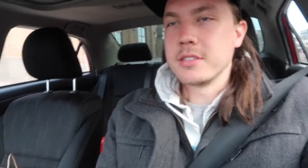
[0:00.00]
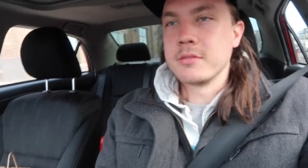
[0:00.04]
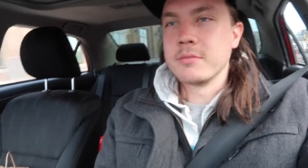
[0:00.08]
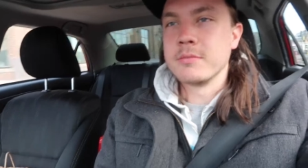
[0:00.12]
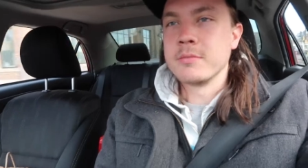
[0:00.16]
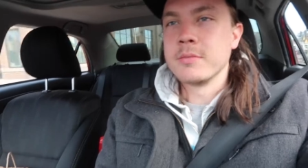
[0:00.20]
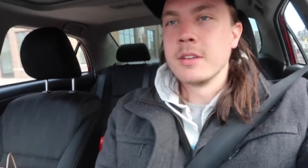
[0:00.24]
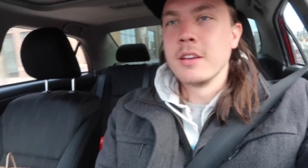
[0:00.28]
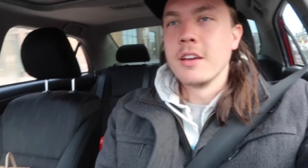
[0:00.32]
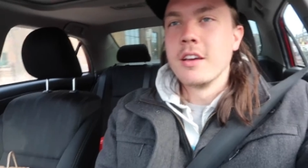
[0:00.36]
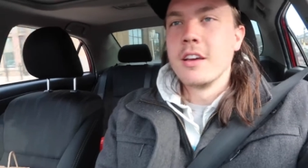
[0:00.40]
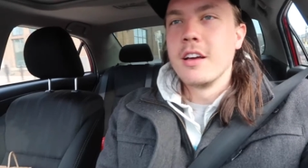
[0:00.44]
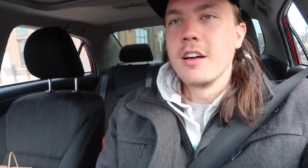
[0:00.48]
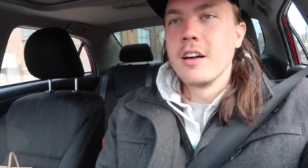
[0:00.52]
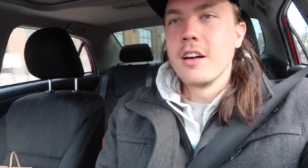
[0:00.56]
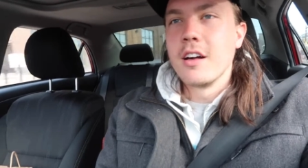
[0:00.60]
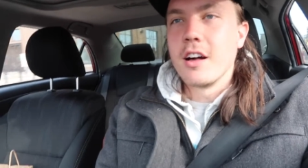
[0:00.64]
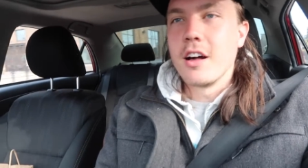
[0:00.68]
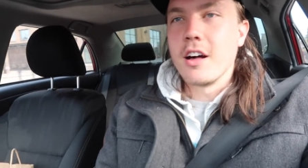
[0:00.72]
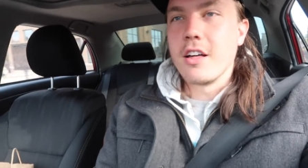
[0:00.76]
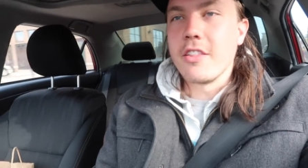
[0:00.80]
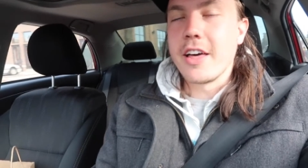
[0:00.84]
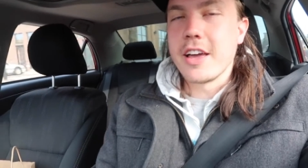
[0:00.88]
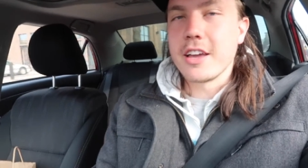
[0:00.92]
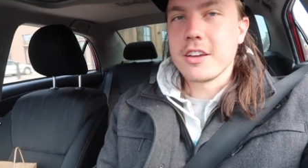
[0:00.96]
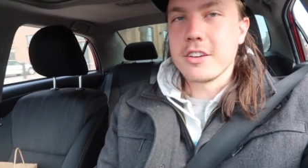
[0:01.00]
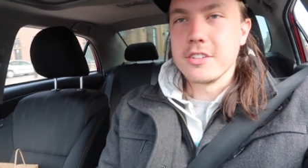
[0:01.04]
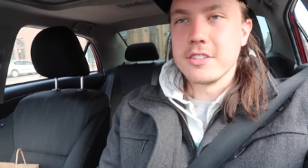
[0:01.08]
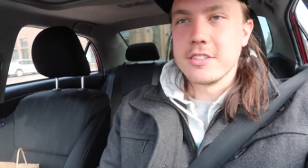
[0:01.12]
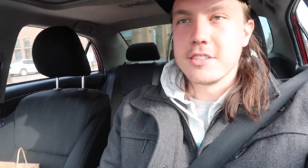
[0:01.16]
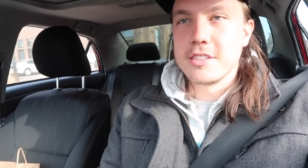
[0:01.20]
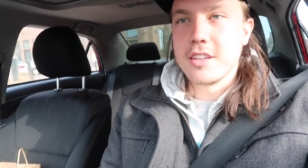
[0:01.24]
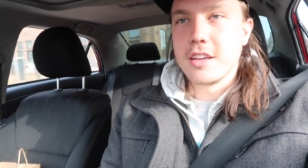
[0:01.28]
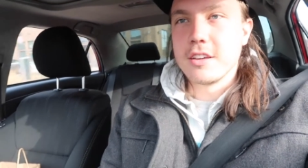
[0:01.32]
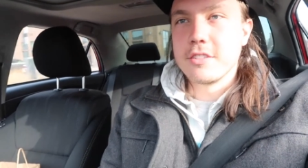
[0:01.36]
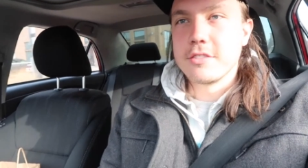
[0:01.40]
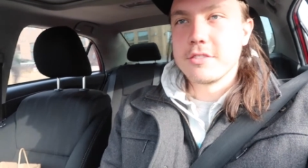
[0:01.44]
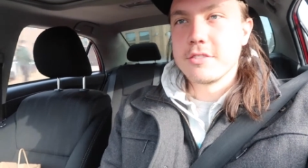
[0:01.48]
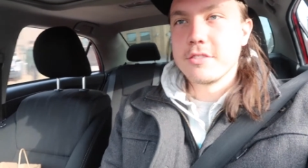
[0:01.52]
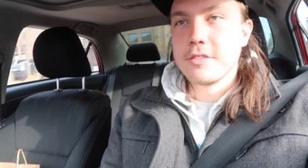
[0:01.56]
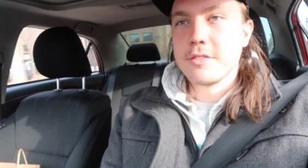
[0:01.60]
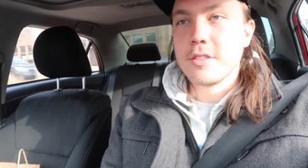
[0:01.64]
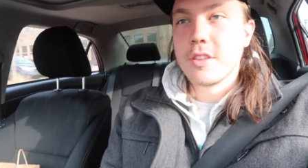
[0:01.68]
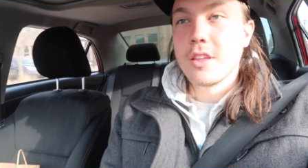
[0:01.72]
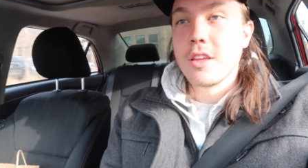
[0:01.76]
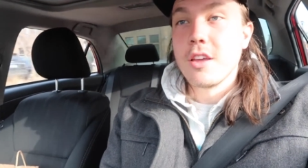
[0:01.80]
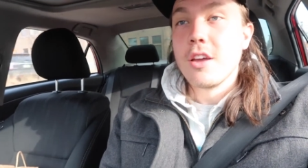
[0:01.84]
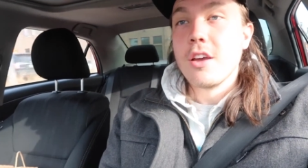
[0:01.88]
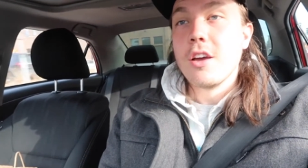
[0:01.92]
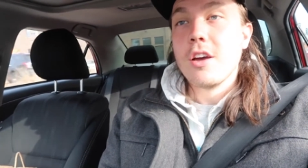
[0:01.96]
and all that good stuff.
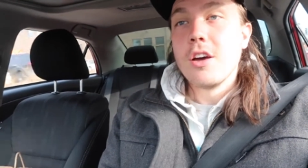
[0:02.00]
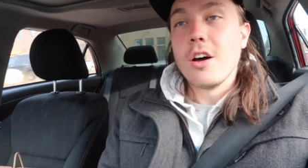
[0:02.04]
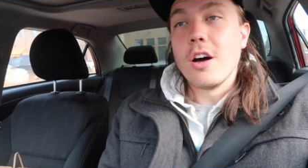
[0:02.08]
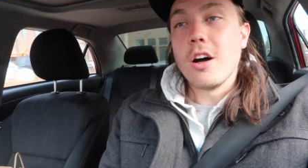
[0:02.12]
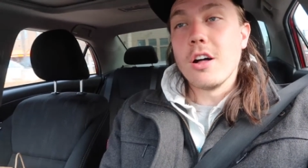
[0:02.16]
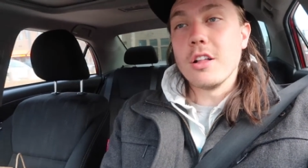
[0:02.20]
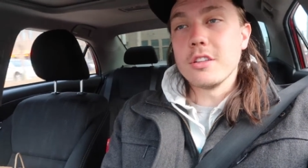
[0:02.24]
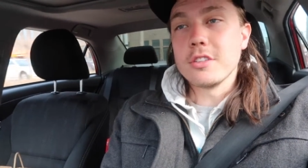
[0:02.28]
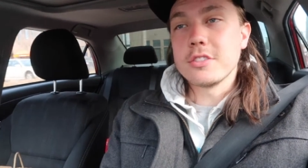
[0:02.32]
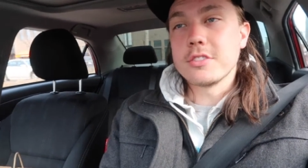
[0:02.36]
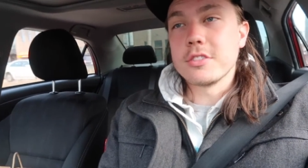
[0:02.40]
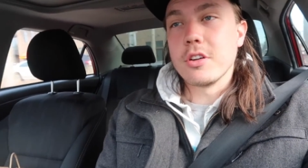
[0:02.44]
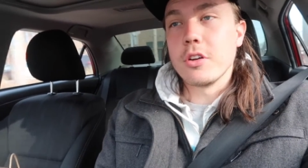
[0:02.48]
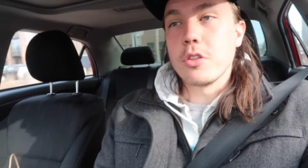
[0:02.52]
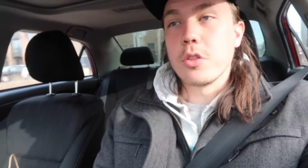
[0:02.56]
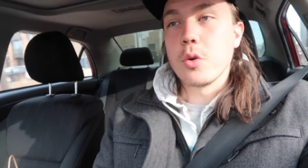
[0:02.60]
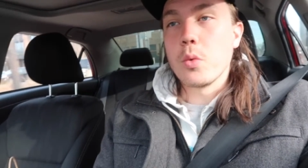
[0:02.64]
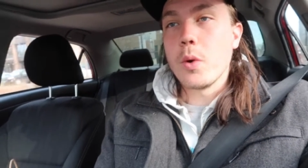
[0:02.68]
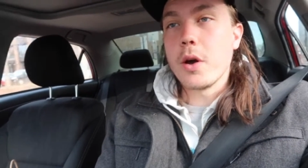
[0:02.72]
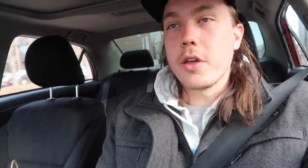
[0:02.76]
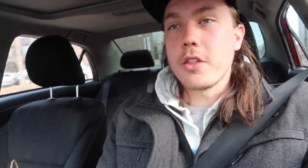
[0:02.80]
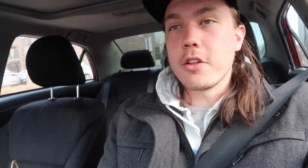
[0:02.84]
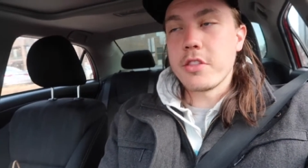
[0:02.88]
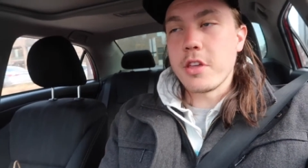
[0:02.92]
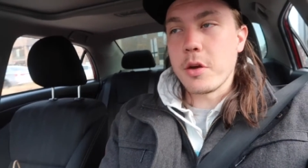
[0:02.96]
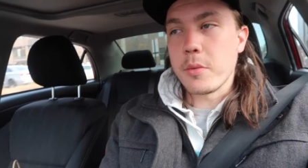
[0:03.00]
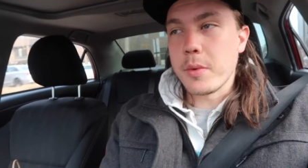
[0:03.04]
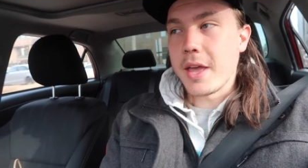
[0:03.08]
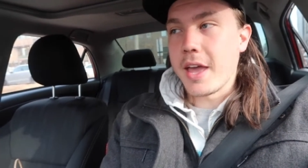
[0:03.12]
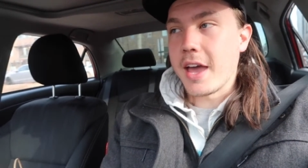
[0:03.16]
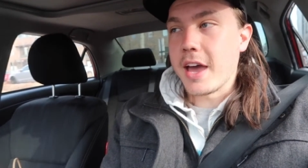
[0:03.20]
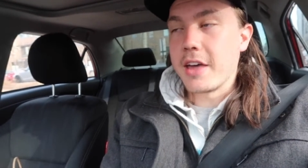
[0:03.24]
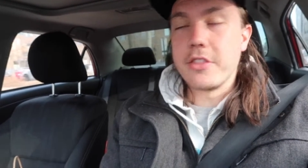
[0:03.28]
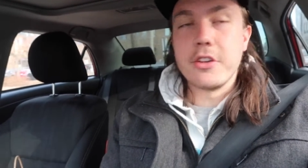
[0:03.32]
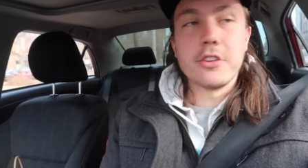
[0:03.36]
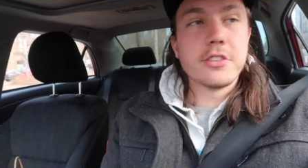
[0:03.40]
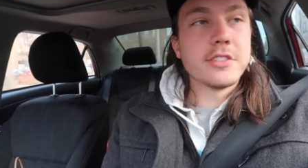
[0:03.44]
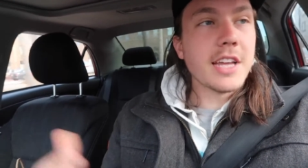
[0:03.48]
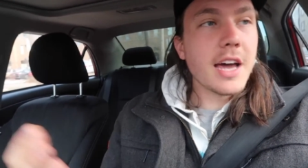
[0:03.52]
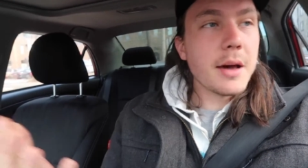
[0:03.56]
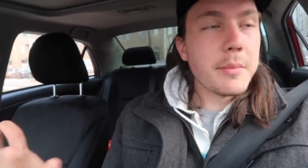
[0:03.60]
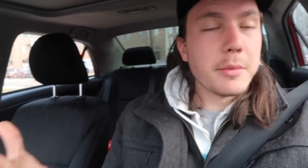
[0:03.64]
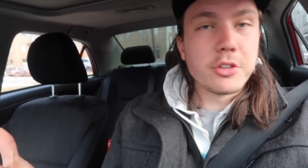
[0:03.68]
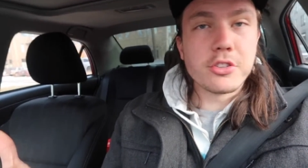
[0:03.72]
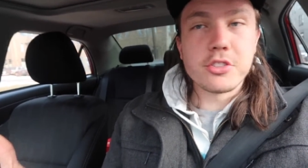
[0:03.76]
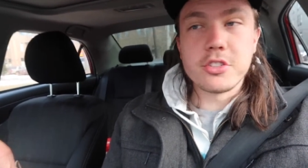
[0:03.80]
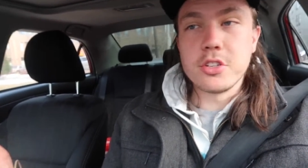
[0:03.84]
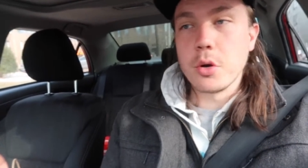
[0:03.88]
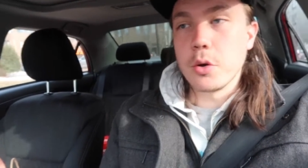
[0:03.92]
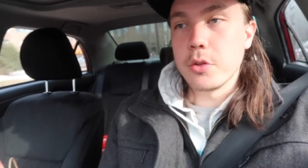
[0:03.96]
Also, the weather that we had, there's not
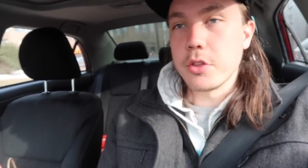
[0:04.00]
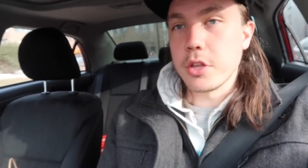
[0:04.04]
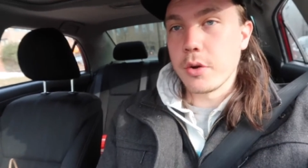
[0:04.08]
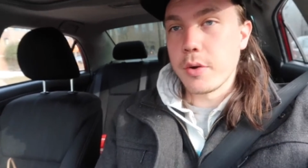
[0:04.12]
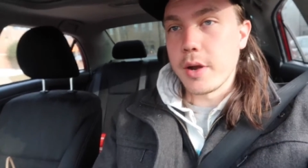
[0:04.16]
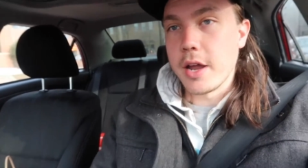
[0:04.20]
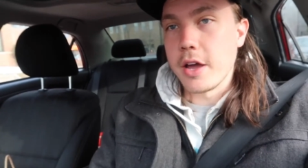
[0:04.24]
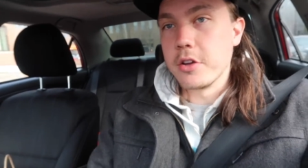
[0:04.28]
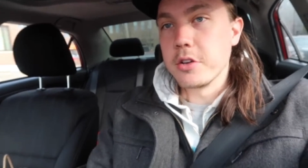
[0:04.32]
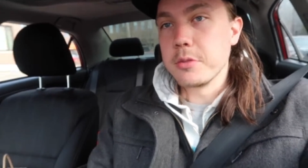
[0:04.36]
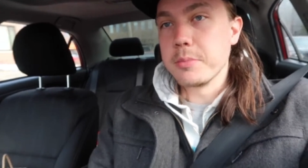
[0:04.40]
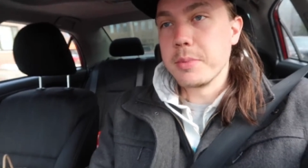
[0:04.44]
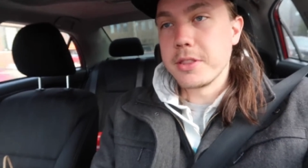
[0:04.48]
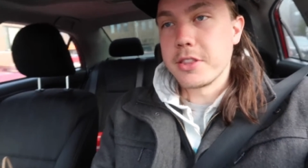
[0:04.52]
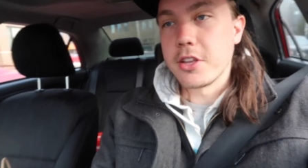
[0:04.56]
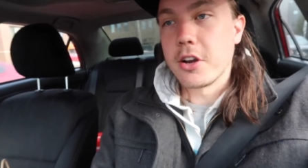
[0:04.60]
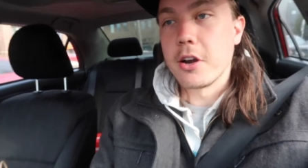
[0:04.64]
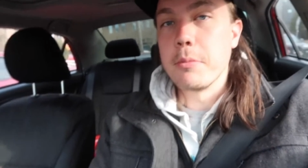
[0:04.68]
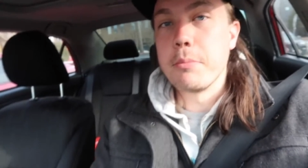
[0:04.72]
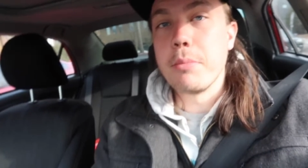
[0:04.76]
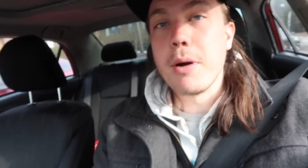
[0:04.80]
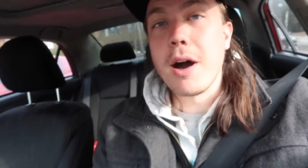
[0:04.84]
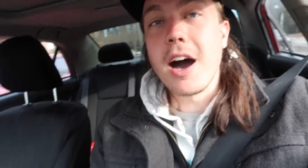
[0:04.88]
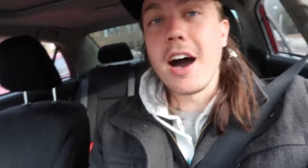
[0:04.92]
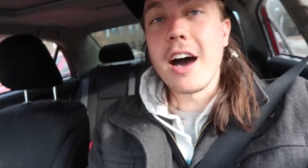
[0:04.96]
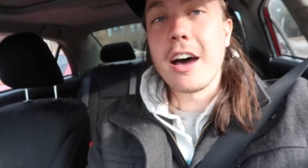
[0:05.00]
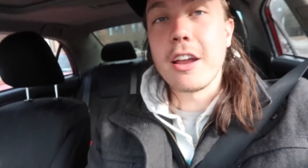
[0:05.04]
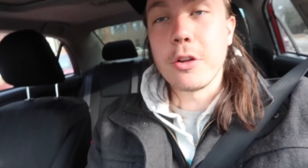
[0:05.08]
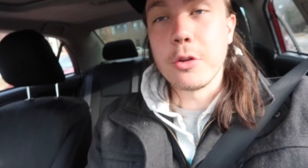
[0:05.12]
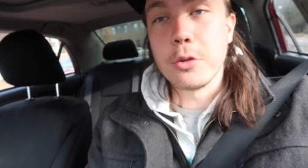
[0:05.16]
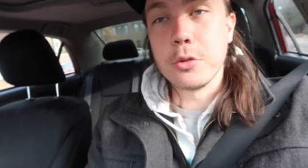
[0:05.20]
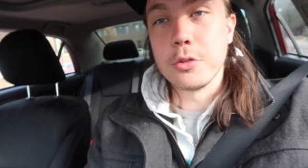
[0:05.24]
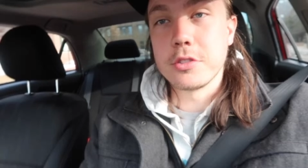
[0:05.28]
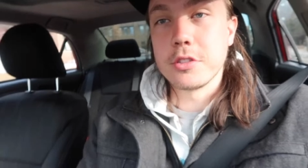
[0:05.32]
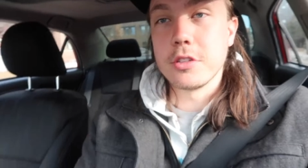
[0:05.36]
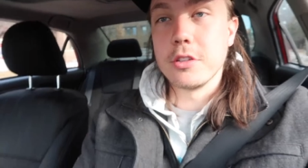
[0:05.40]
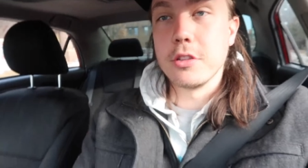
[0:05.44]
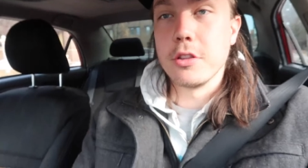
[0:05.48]
much snow on the ground, but there are potholes